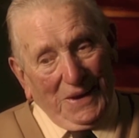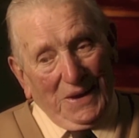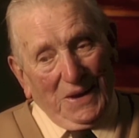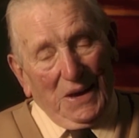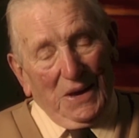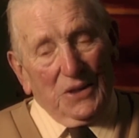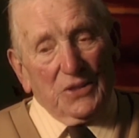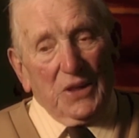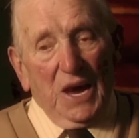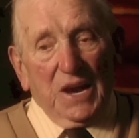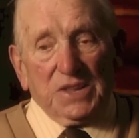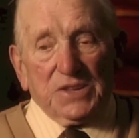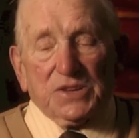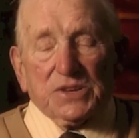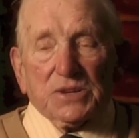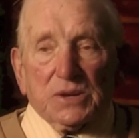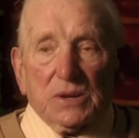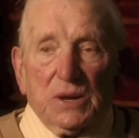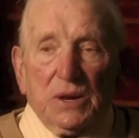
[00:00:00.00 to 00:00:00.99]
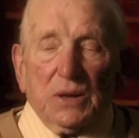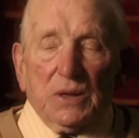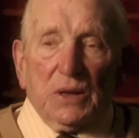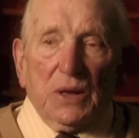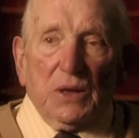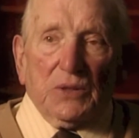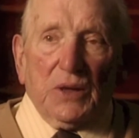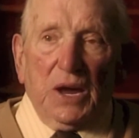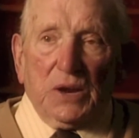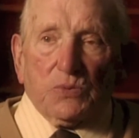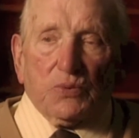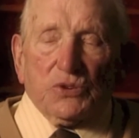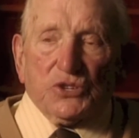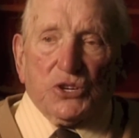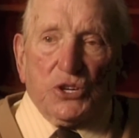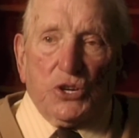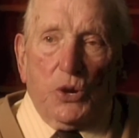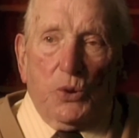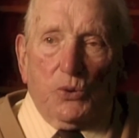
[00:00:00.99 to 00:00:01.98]
That was
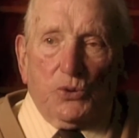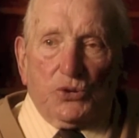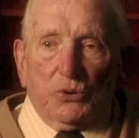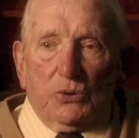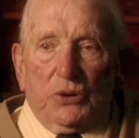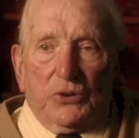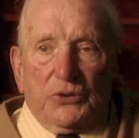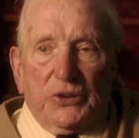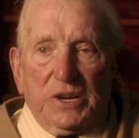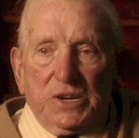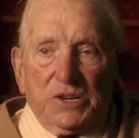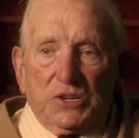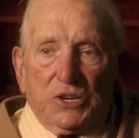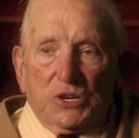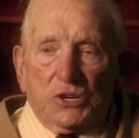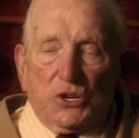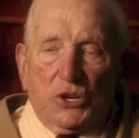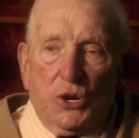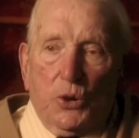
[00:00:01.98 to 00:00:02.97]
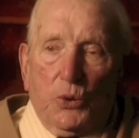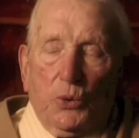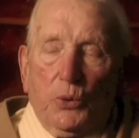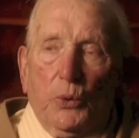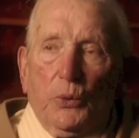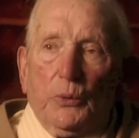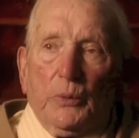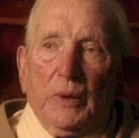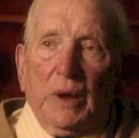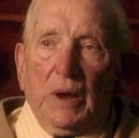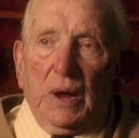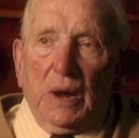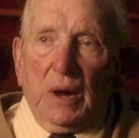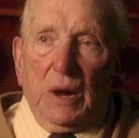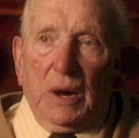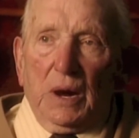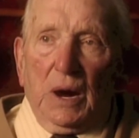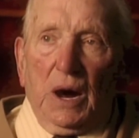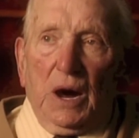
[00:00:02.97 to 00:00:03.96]
the usual thing to do.
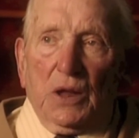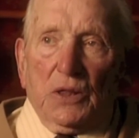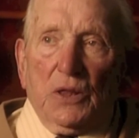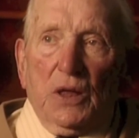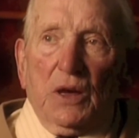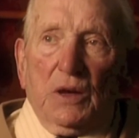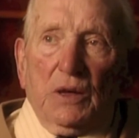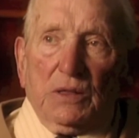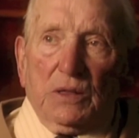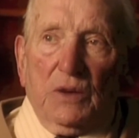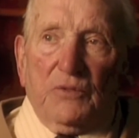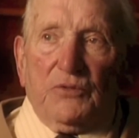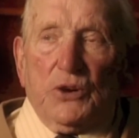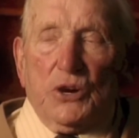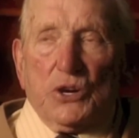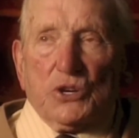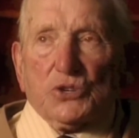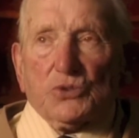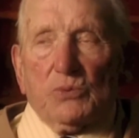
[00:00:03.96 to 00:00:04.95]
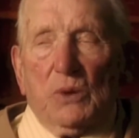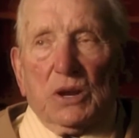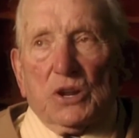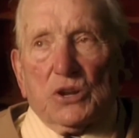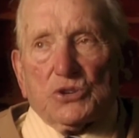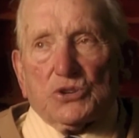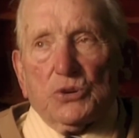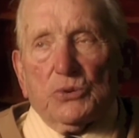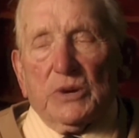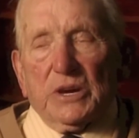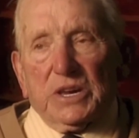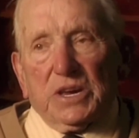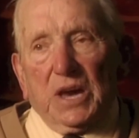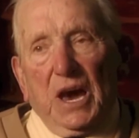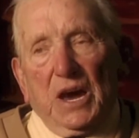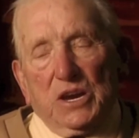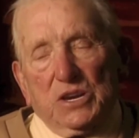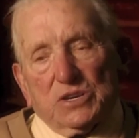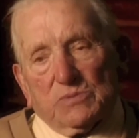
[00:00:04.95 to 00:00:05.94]
On the first one or two
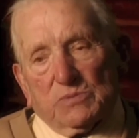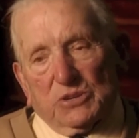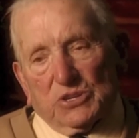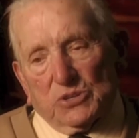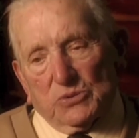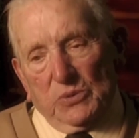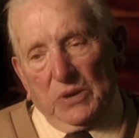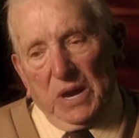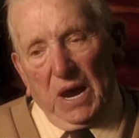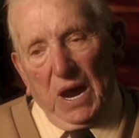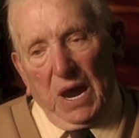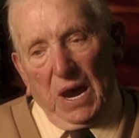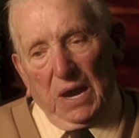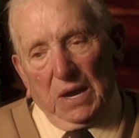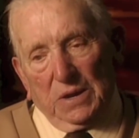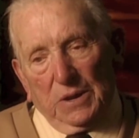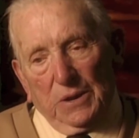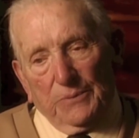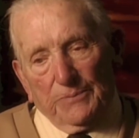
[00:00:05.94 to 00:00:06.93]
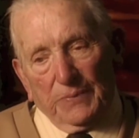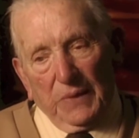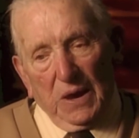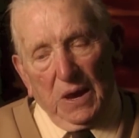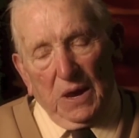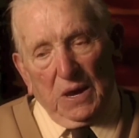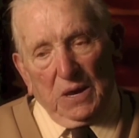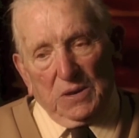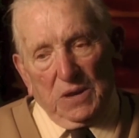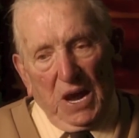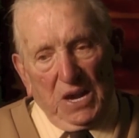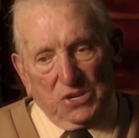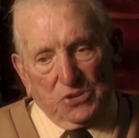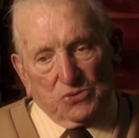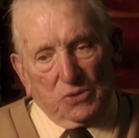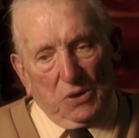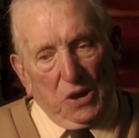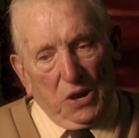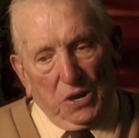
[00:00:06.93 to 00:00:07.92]
engagements we had,
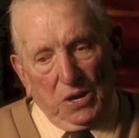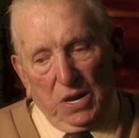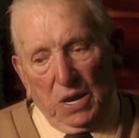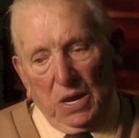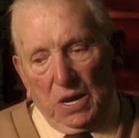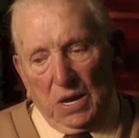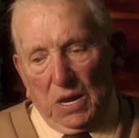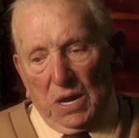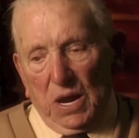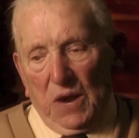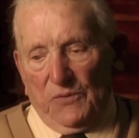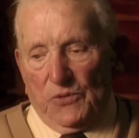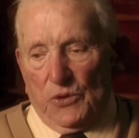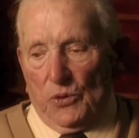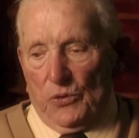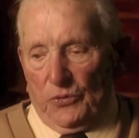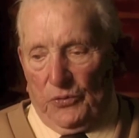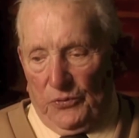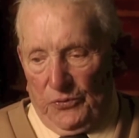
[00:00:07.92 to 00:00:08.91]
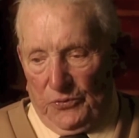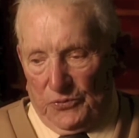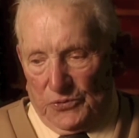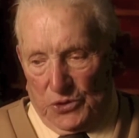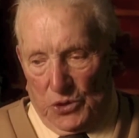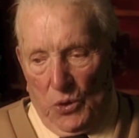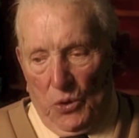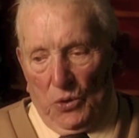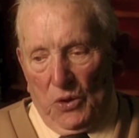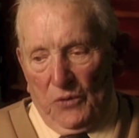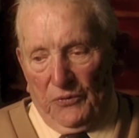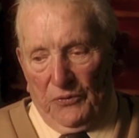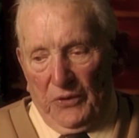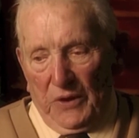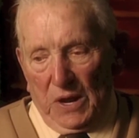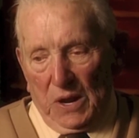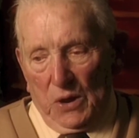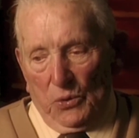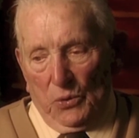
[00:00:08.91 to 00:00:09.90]
naturally, if you saw a
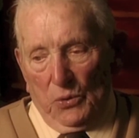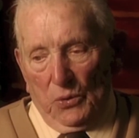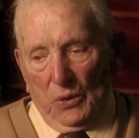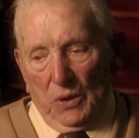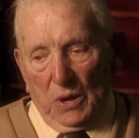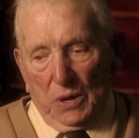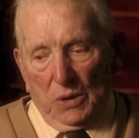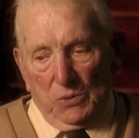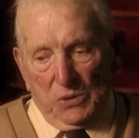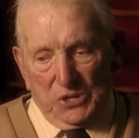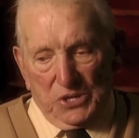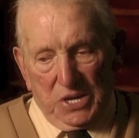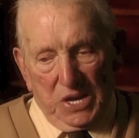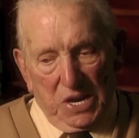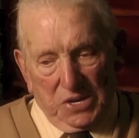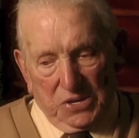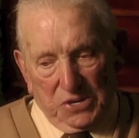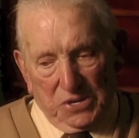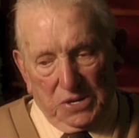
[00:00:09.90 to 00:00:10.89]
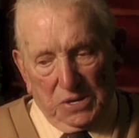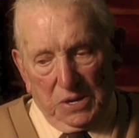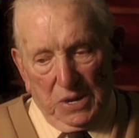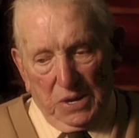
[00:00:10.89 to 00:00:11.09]
fellow was hit,